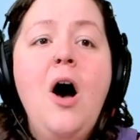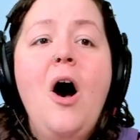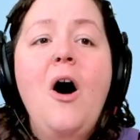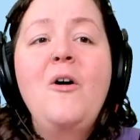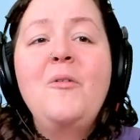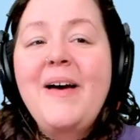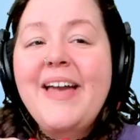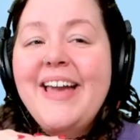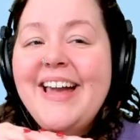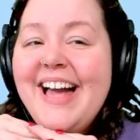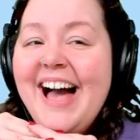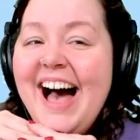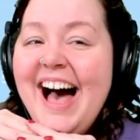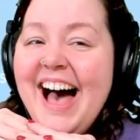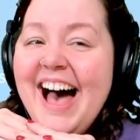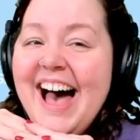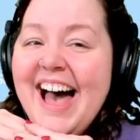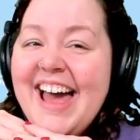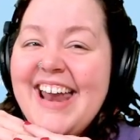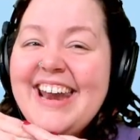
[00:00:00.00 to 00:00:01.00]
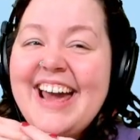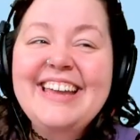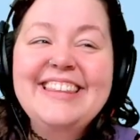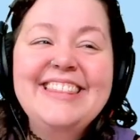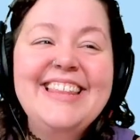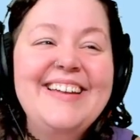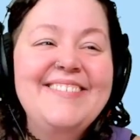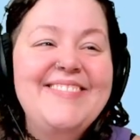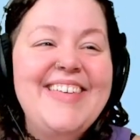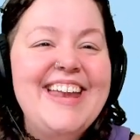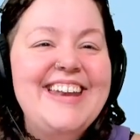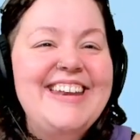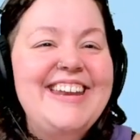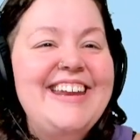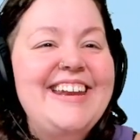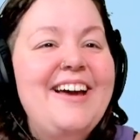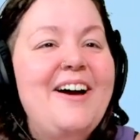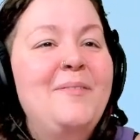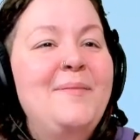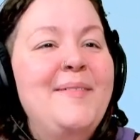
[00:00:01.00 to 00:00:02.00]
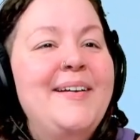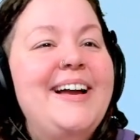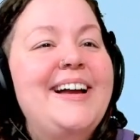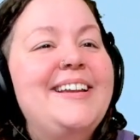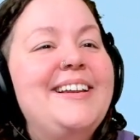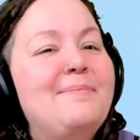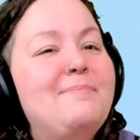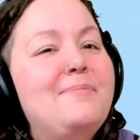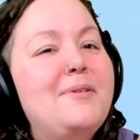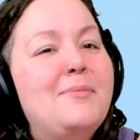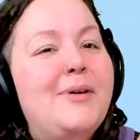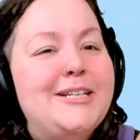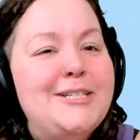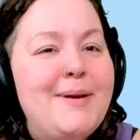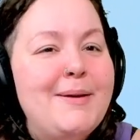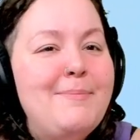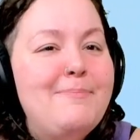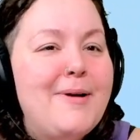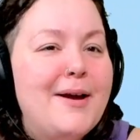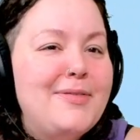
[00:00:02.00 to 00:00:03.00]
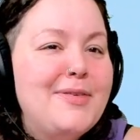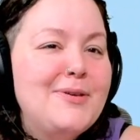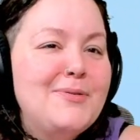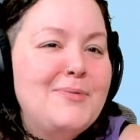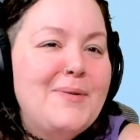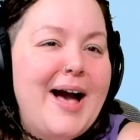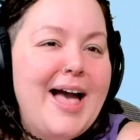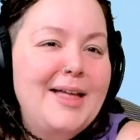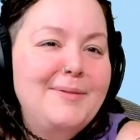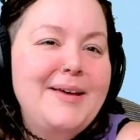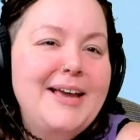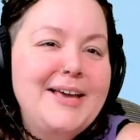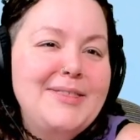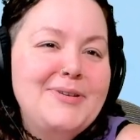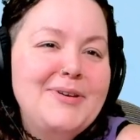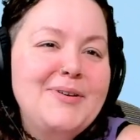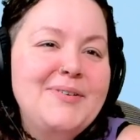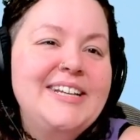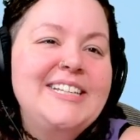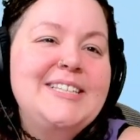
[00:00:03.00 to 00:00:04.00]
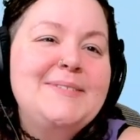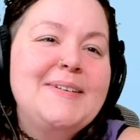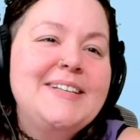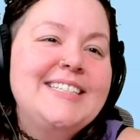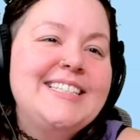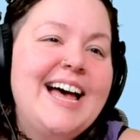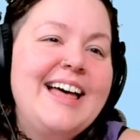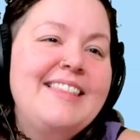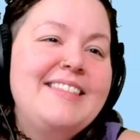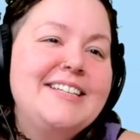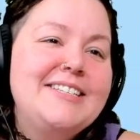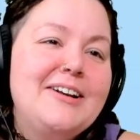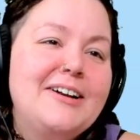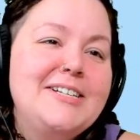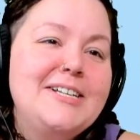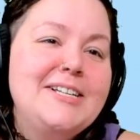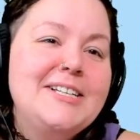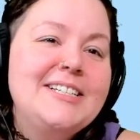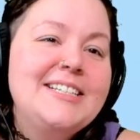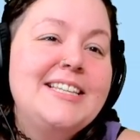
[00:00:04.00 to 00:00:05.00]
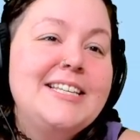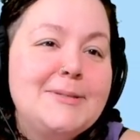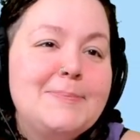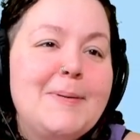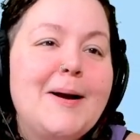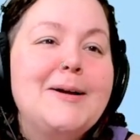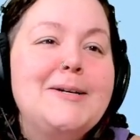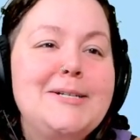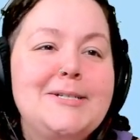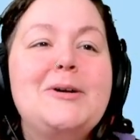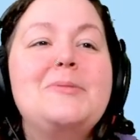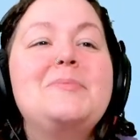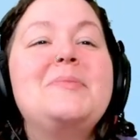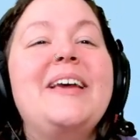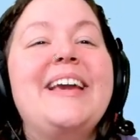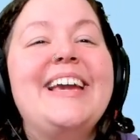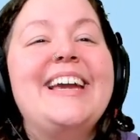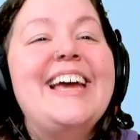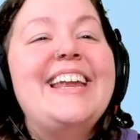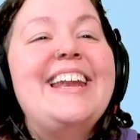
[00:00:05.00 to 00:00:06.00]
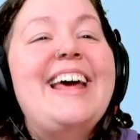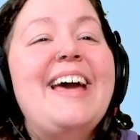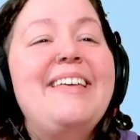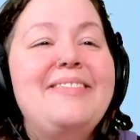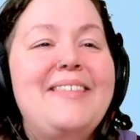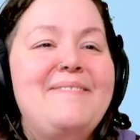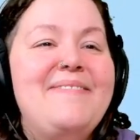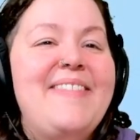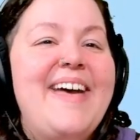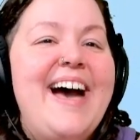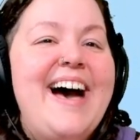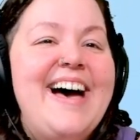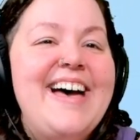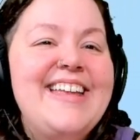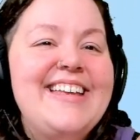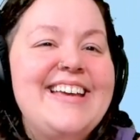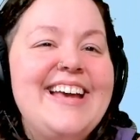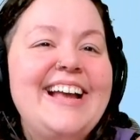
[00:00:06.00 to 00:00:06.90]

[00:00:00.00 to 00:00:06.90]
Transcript: Oh my god, I love that Nina. Oh my god, I've been watching my Breath of the Wild playthrough and it's been uh, the start to the spark to start playing again. I love that.